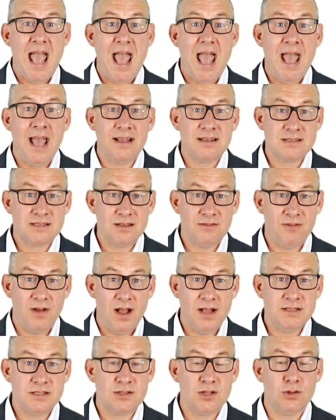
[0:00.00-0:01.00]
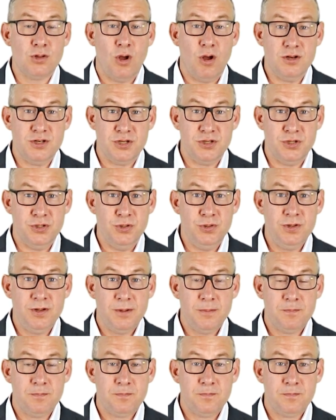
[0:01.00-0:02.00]
X defines the longitude,
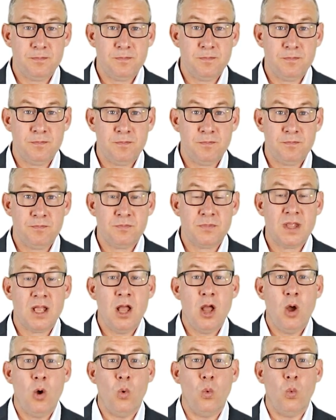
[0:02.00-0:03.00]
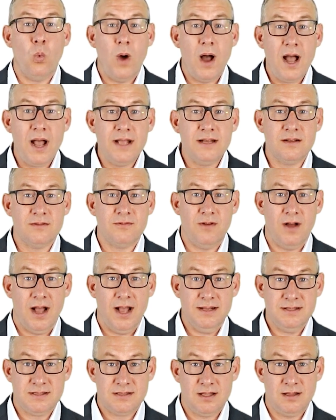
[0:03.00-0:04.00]
y
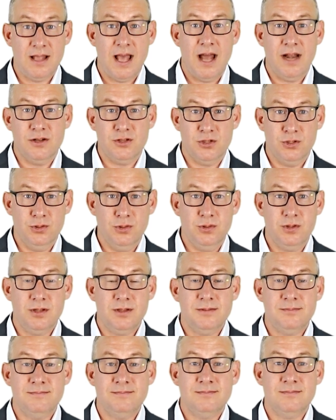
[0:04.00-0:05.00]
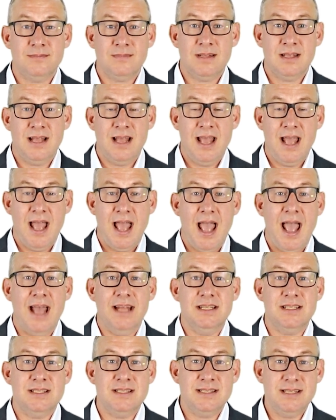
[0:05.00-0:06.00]
defines the latitude,
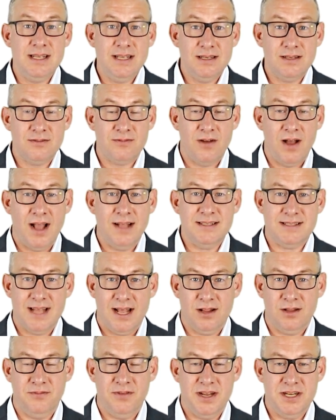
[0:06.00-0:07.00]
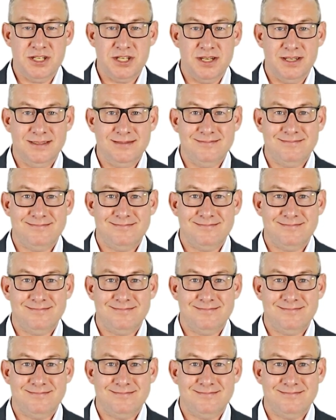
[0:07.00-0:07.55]
and z defines elevation.